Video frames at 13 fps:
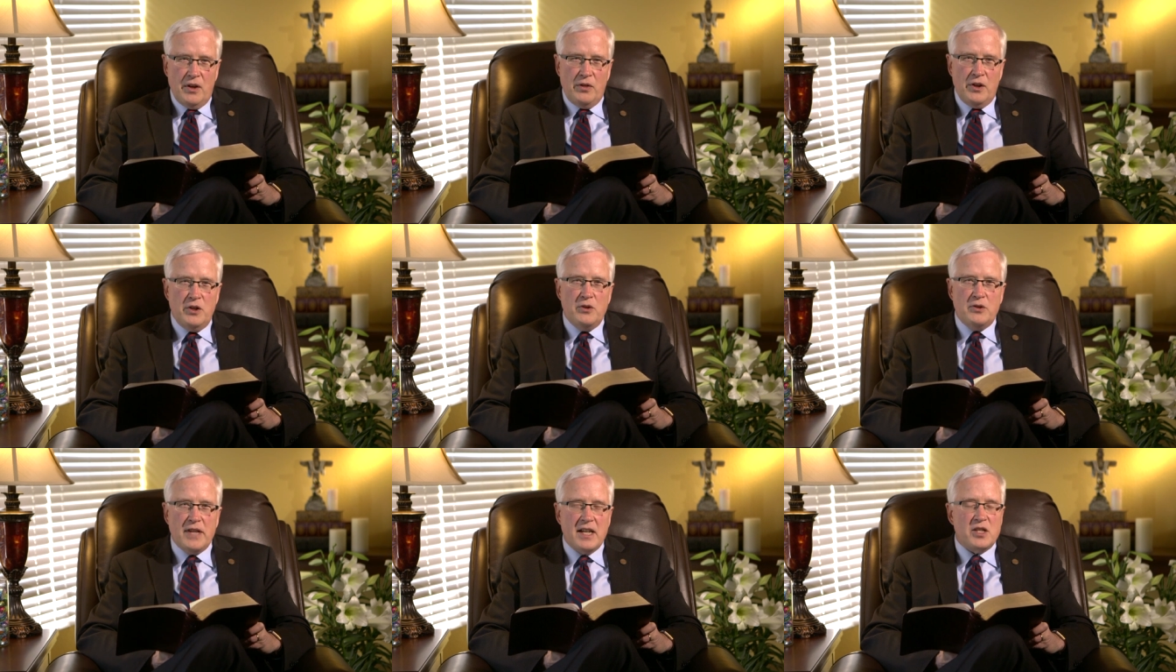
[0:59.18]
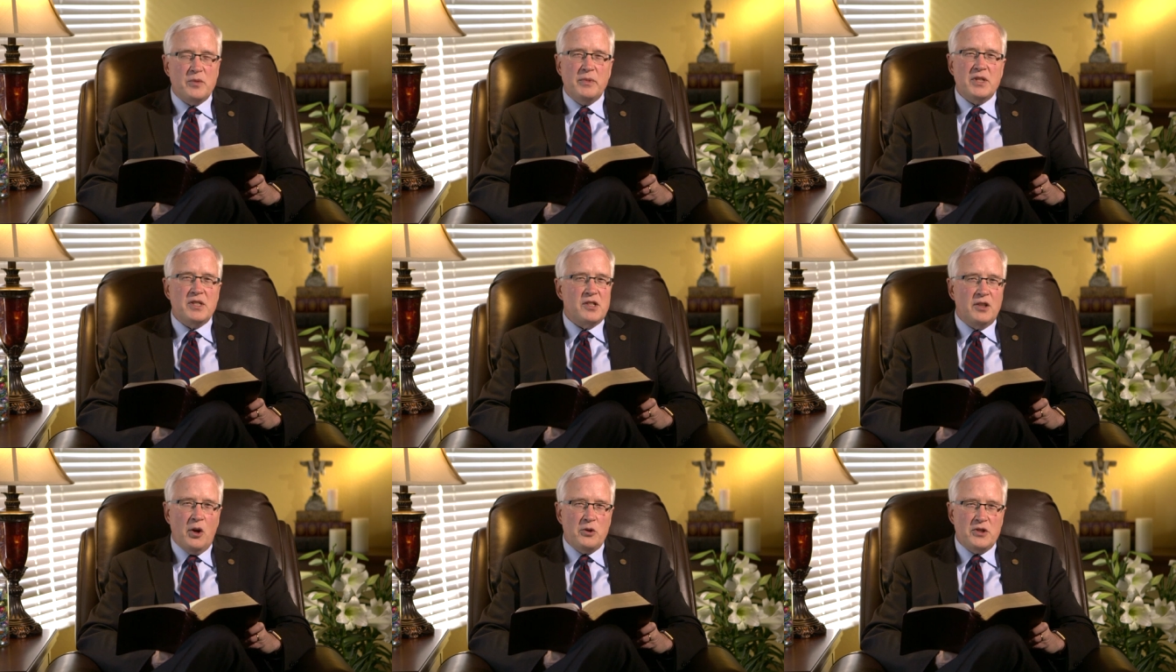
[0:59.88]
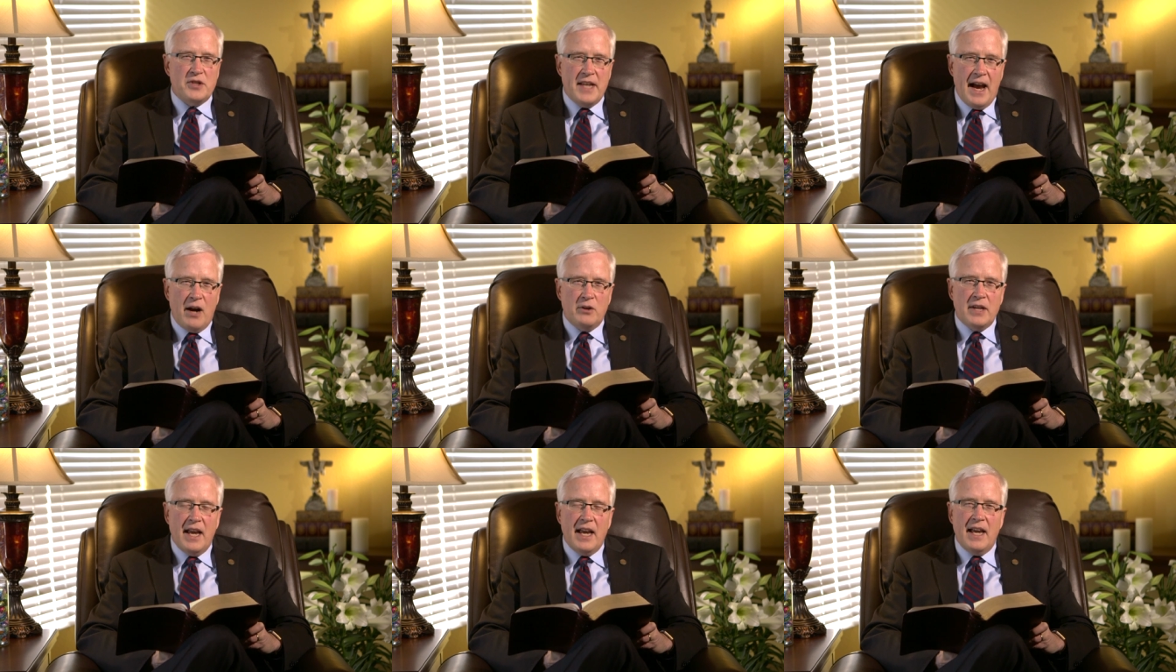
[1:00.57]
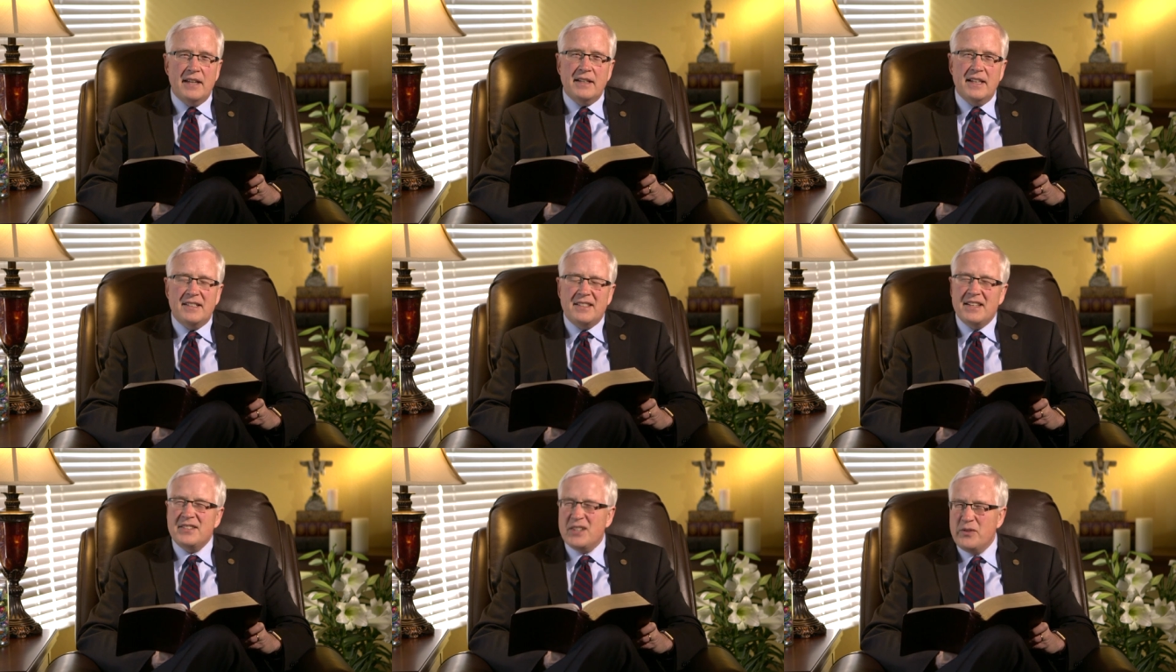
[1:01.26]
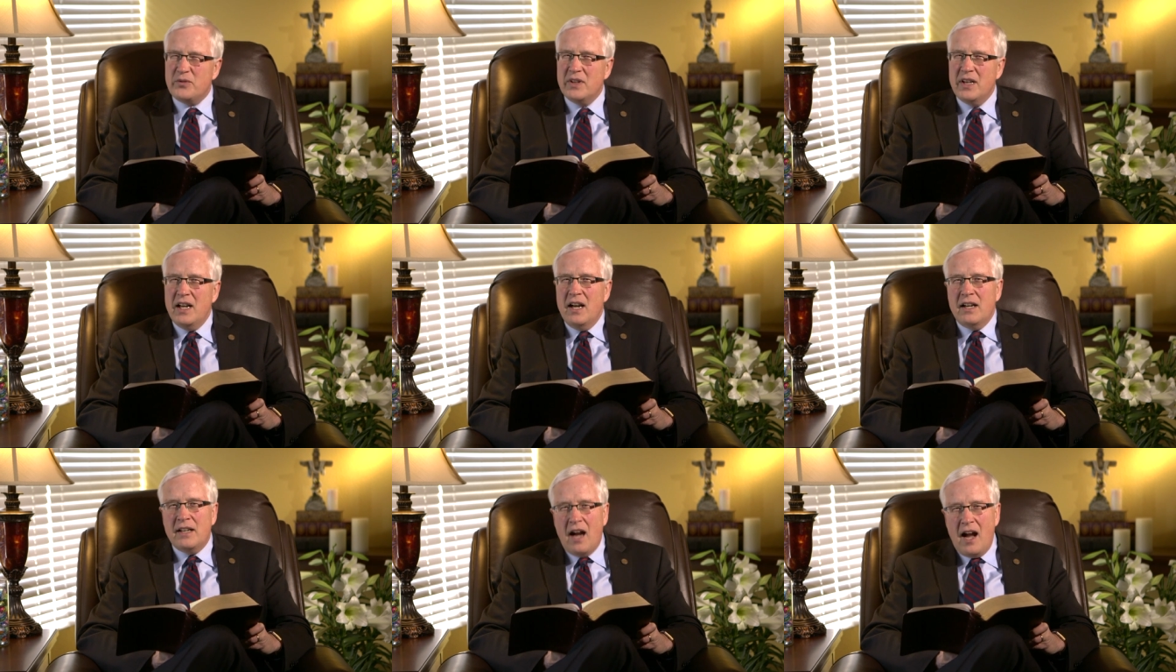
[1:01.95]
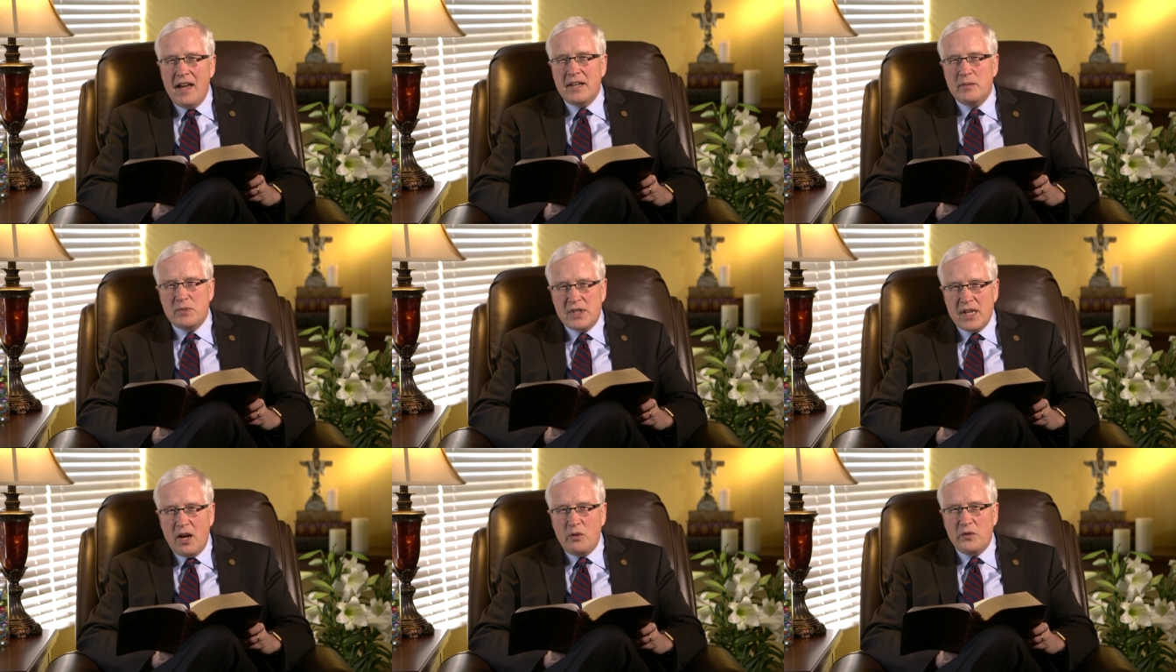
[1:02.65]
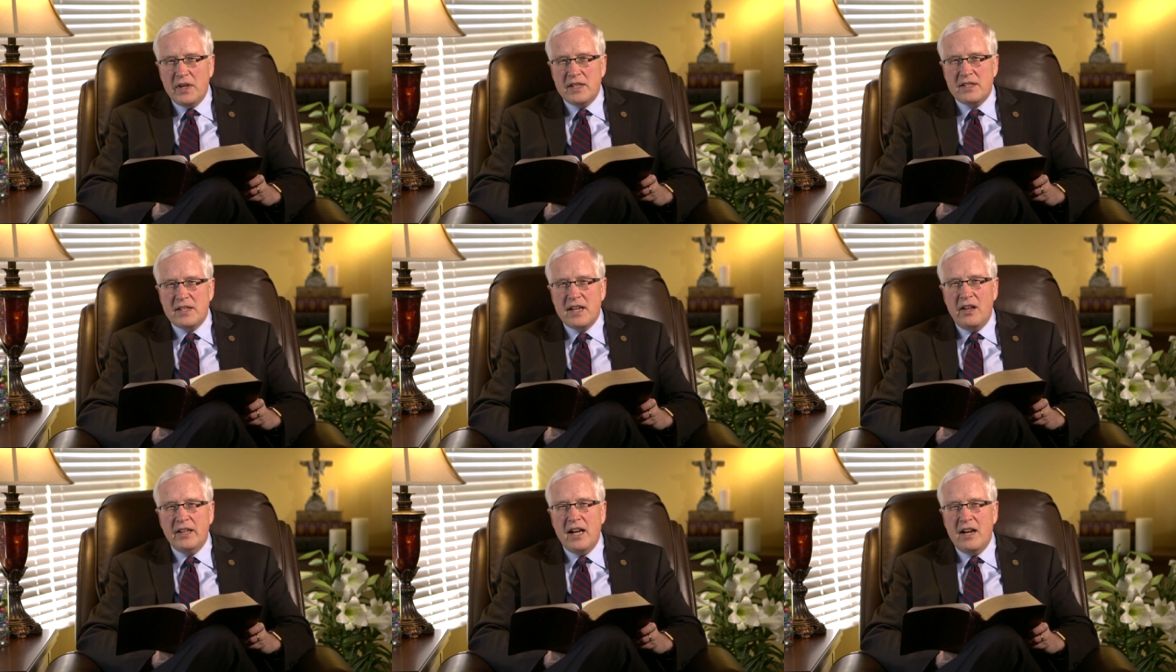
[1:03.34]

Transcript: The New Testament slows down, and it's as if God Himself is telling